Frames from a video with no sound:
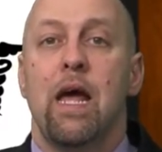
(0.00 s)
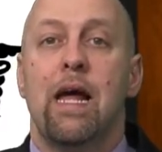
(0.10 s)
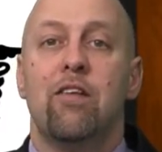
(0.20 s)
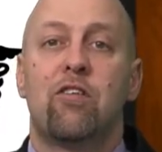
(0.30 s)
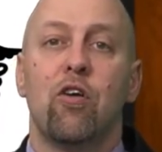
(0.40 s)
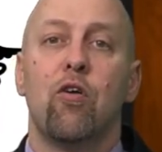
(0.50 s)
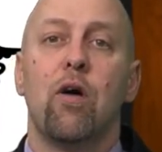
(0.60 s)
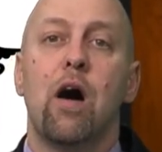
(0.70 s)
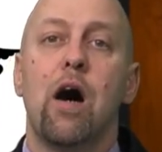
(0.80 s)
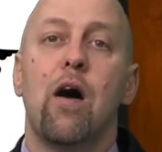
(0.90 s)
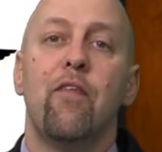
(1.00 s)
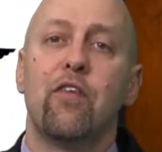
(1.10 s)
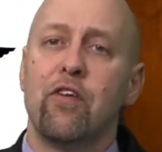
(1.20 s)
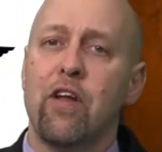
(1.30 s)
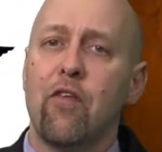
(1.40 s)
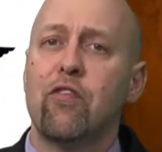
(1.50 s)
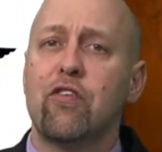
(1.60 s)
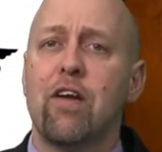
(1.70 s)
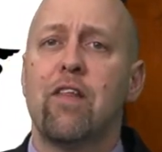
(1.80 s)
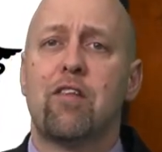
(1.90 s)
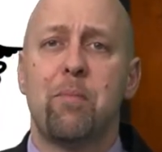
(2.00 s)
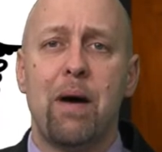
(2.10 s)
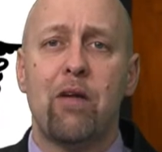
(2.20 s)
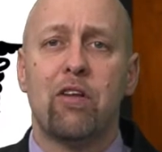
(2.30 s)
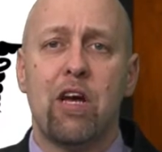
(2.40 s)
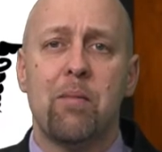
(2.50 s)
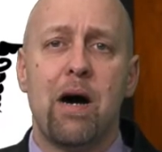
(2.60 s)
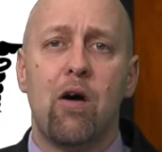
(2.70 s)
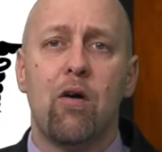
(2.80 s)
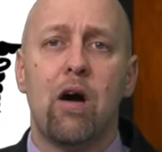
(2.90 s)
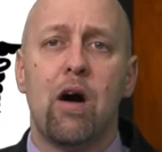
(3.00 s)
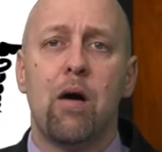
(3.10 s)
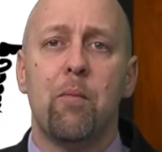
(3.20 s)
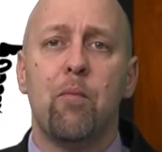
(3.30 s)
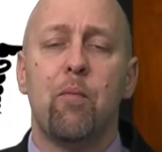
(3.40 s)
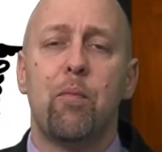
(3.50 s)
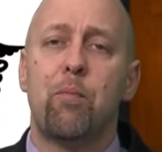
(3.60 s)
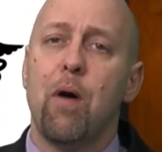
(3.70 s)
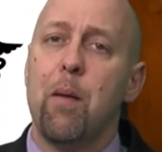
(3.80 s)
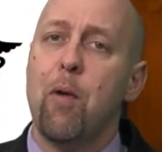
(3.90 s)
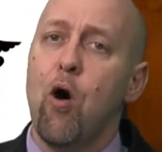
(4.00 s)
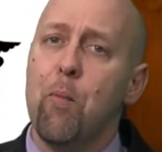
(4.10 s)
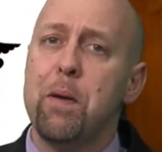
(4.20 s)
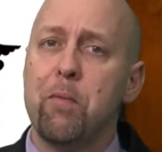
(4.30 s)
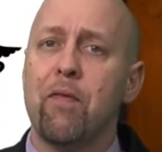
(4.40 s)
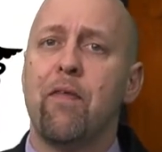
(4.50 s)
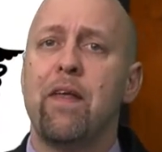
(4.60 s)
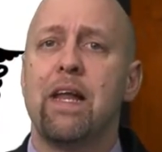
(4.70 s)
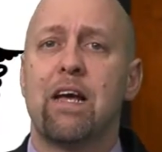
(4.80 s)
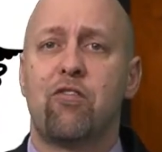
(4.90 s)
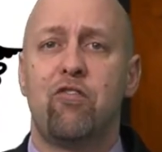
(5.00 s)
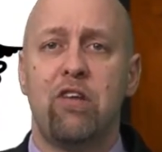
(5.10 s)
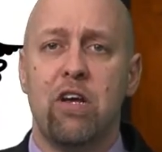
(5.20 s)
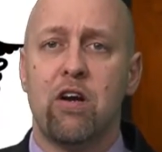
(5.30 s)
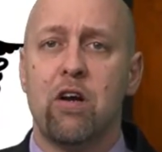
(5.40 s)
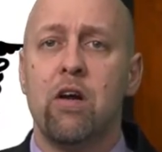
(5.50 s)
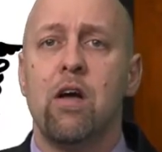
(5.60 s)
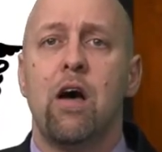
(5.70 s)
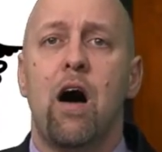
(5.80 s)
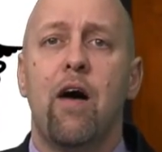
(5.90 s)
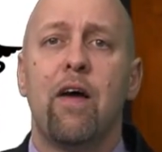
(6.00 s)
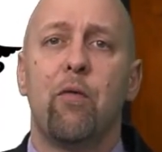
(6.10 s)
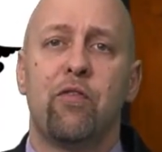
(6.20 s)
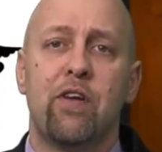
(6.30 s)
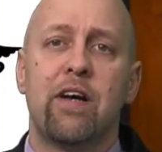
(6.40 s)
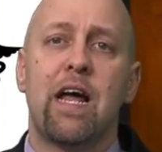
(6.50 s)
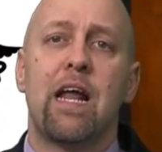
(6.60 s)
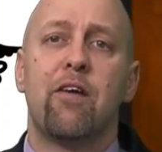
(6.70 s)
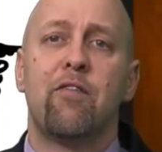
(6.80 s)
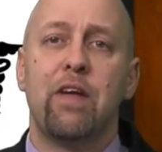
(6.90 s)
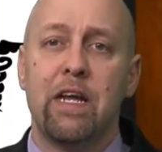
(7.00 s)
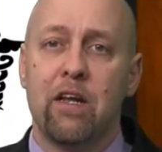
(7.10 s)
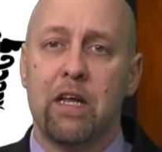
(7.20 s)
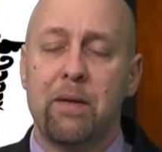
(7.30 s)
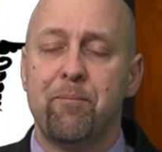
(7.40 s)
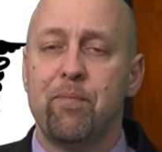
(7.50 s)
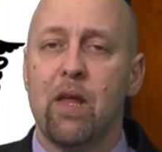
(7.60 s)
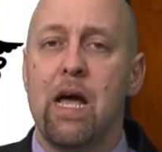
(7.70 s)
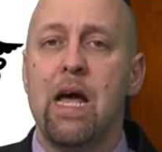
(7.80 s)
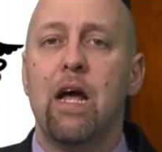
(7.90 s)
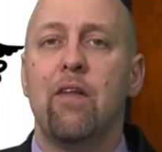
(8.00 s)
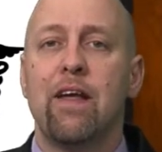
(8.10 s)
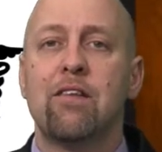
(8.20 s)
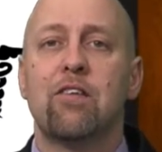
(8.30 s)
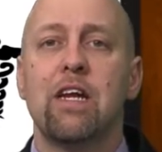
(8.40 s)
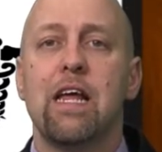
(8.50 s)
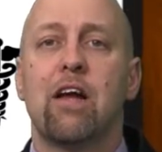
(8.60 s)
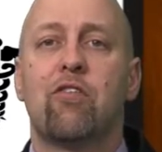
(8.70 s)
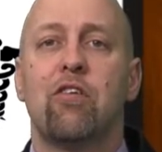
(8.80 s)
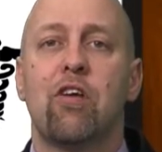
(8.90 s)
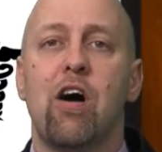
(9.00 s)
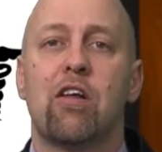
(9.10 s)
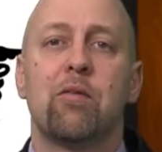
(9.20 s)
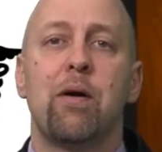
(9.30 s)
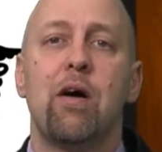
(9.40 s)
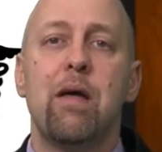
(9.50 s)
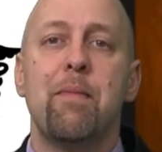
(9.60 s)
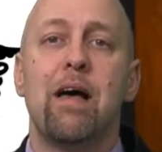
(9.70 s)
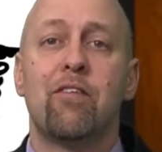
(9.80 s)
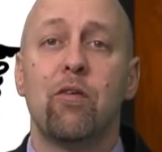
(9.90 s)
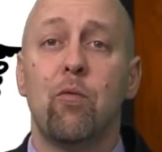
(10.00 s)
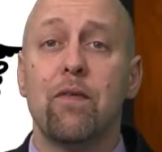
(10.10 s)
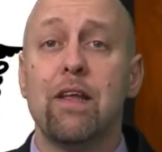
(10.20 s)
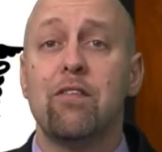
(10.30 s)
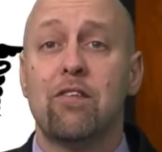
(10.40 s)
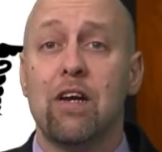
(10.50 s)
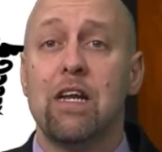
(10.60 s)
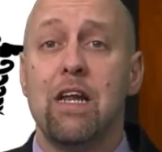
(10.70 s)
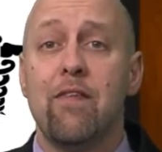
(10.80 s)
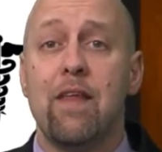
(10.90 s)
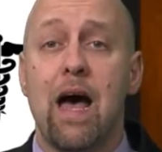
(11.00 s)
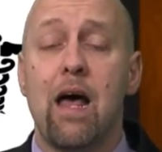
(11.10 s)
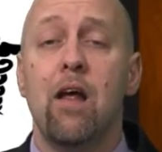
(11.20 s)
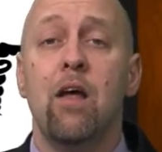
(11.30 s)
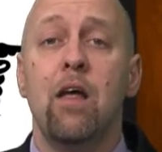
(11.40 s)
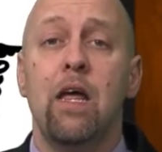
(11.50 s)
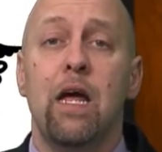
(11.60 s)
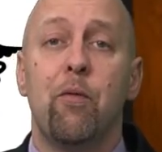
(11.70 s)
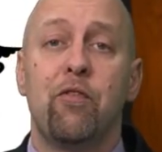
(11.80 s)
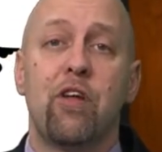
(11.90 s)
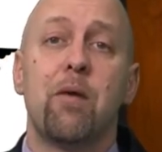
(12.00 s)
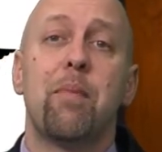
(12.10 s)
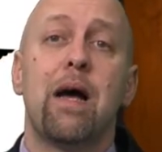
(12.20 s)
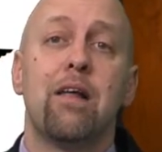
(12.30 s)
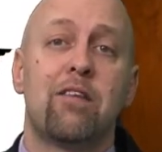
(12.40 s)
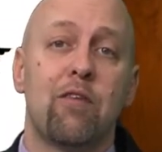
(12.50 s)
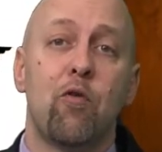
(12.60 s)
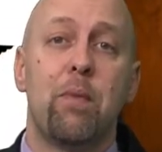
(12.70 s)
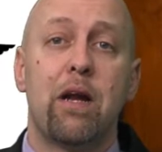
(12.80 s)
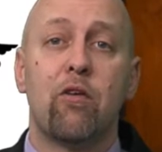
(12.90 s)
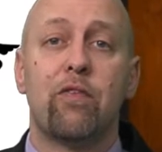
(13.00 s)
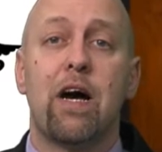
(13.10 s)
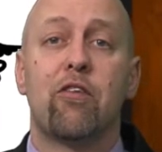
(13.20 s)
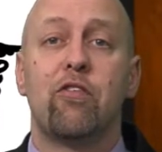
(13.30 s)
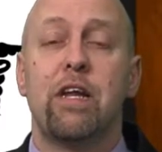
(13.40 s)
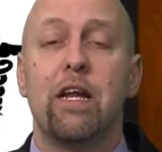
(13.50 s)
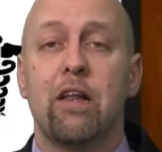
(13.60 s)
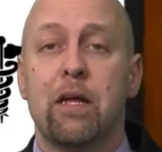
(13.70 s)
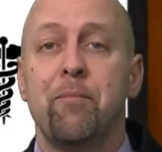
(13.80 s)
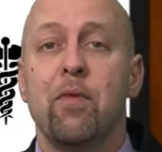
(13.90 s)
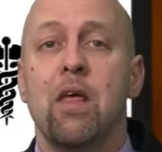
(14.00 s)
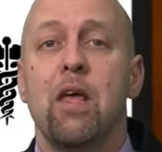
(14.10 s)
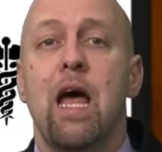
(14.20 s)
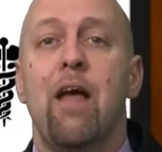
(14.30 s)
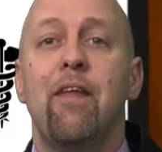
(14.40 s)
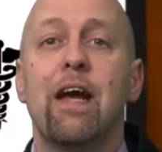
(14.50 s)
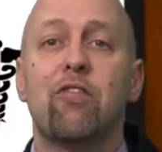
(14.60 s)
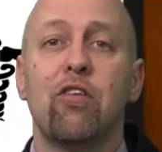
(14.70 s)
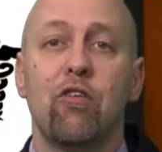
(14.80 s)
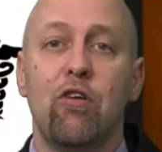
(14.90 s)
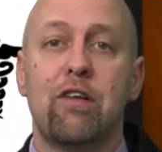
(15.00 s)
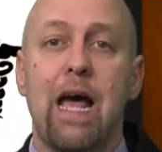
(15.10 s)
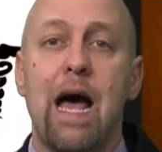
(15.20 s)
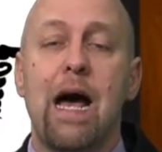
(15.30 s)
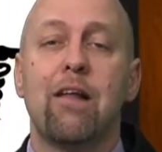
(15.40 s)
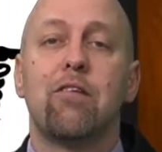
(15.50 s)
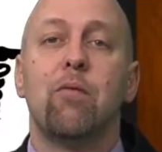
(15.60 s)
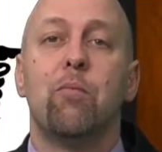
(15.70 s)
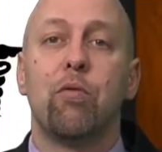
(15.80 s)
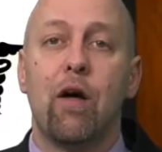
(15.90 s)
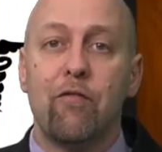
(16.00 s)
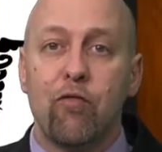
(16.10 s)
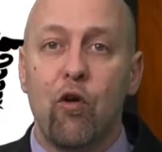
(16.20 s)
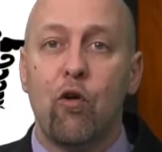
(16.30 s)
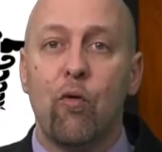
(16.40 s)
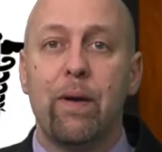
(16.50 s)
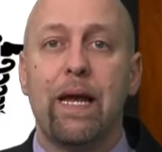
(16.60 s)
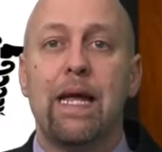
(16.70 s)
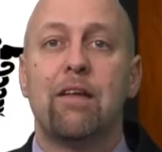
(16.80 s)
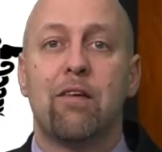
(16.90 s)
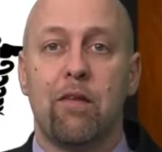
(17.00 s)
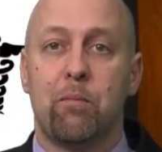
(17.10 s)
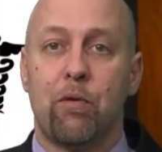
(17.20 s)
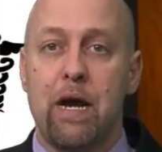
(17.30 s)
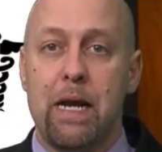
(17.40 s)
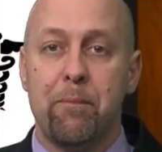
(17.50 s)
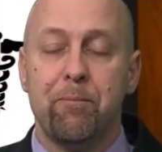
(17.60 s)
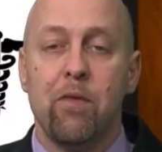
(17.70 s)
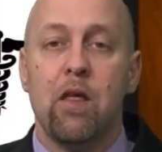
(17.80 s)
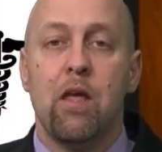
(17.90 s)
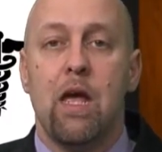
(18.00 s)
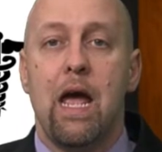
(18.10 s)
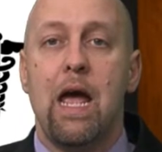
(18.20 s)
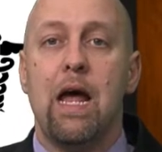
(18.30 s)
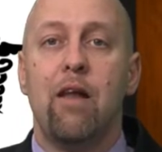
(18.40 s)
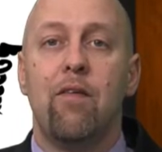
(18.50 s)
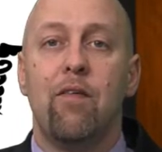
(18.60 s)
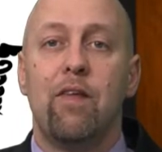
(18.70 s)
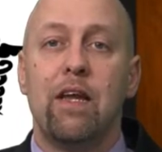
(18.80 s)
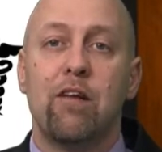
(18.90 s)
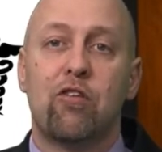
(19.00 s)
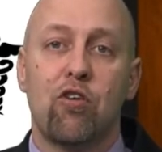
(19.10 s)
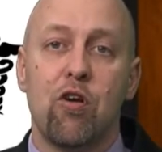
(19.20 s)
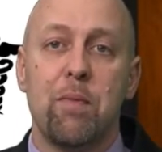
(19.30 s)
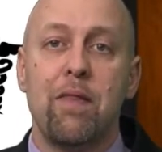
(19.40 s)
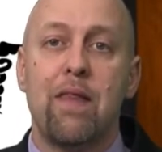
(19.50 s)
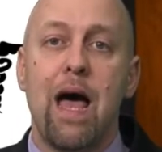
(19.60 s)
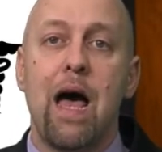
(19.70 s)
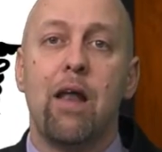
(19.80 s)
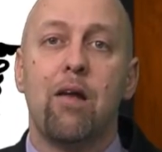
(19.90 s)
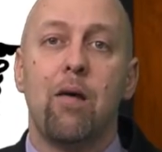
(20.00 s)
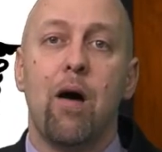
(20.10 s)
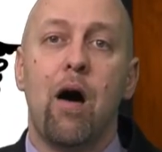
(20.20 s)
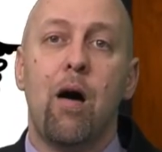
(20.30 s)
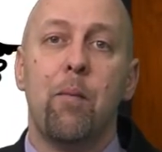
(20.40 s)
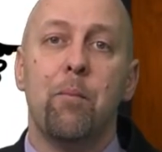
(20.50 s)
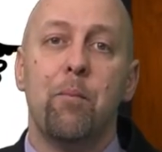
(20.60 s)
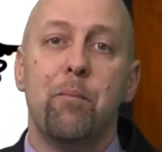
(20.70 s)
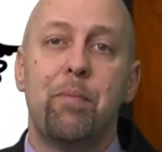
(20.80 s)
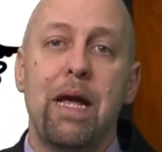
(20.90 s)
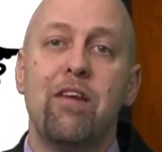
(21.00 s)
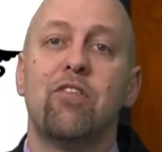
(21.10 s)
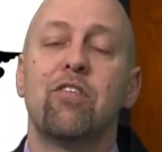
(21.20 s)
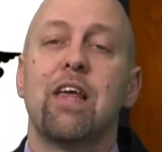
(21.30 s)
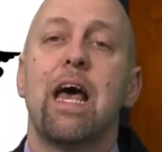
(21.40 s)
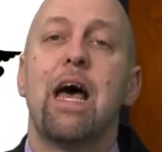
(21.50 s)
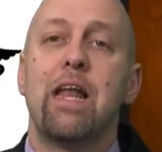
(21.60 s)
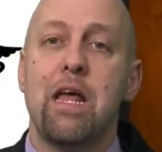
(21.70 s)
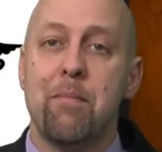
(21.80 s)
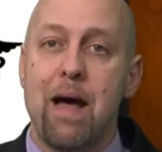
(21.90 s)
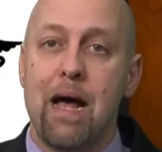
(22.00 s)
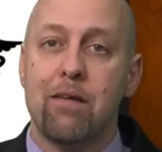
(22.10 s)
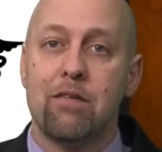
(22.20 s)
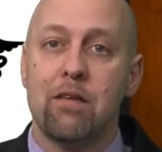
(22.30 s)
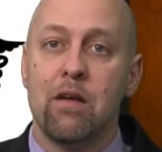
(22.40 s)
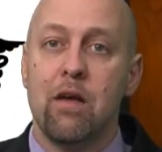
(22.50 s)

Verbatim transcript: And so uh, there's another study that's about to come out. Um, I'm hoping within the next year, uh, that was done out of Italy. And that study actually talks about MS and what they studied in that. It was done by several medical doctors in Italy, and they actually looked at blood flow going into the brain. And they determined that um, patients that had MS